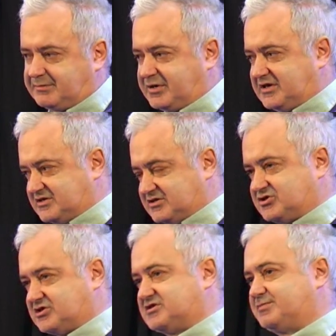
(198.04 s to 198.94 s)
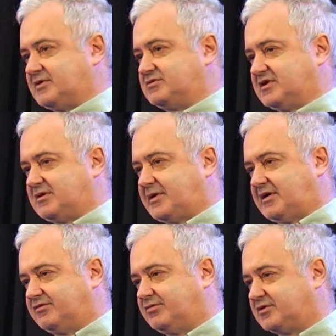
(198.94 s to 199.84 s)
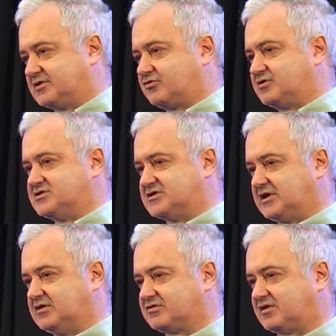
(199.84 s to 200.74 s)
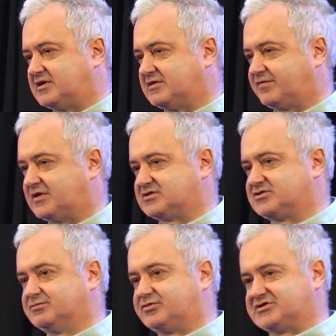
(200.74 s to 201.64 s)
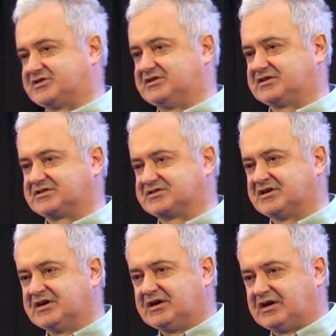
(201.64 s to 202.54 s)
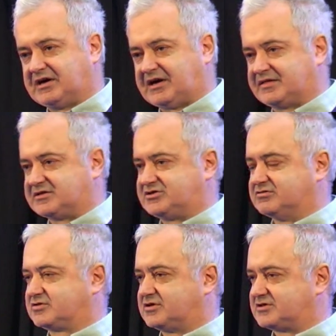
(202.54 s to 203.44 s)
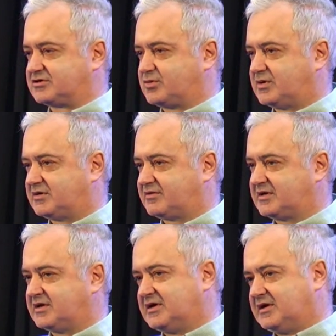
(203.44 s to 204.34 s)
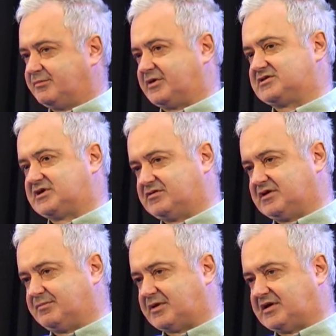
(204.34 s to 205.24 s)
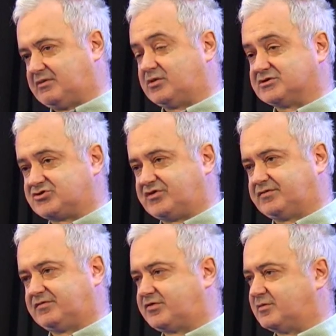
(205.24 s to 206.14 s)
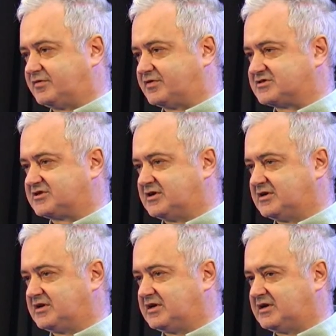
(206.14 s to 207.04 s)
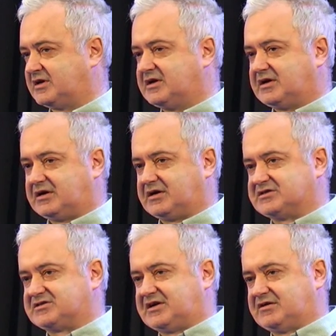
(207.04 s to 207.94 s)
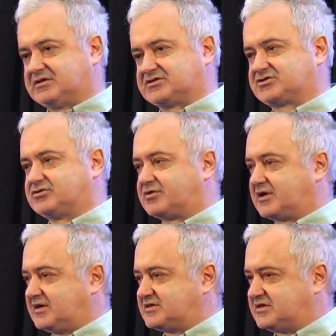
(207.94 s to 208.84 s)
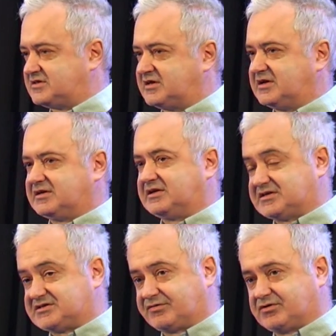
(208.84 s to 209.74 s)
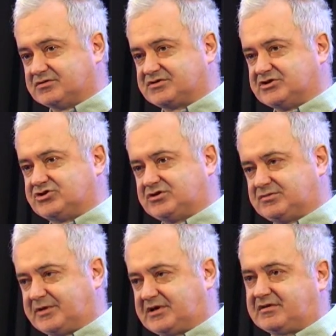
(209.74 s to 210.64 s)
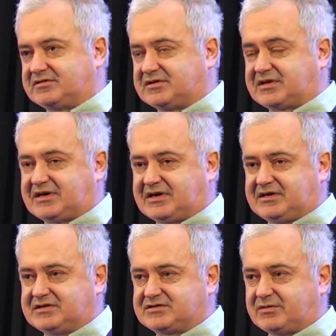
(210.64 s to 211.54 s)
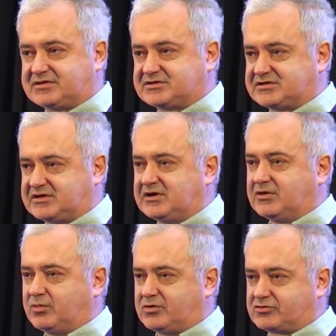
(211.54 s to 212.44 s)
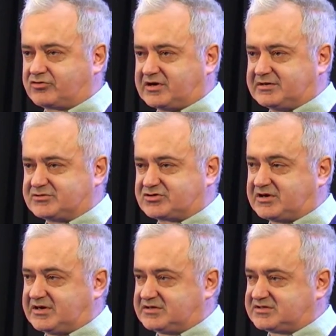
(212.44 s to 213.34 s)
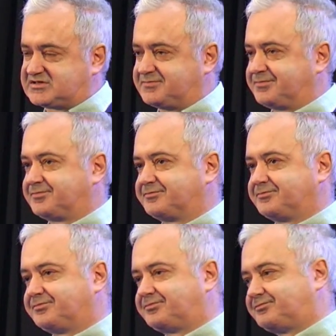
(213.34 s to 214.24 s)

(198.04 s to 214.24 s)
Peter's just spoken about what increasingly looks like the farcical proceedings at the Chilcot inquiry, but Tony Blair was driven from office earlier, is now excoriated. Yes, of course, he should be going to The Hague to answer war crime trials.